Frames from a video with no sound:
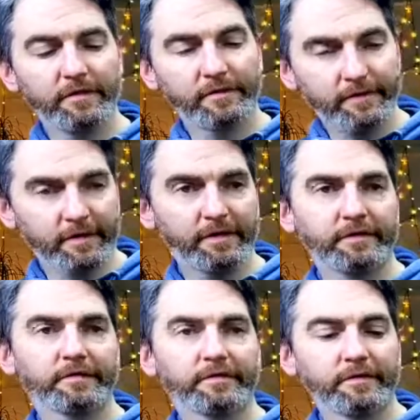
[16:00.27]
5,
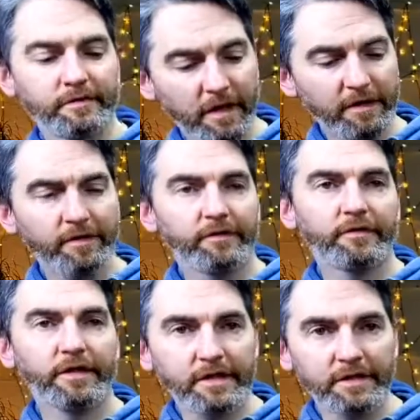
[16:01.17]

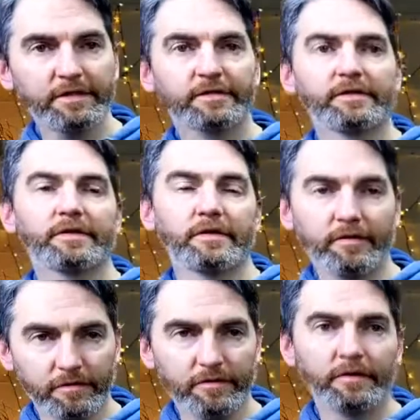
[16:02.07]
3, 0,
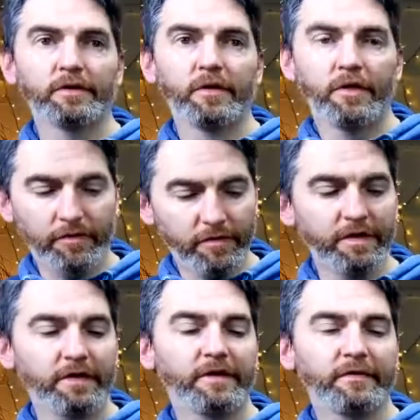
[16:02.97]
3,
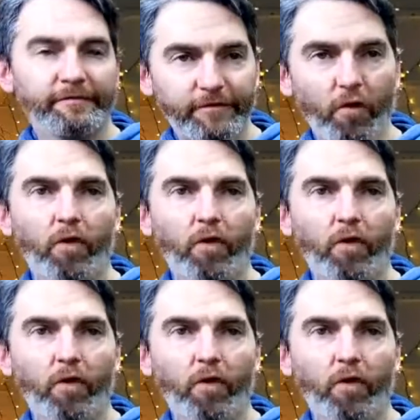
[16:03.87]
4.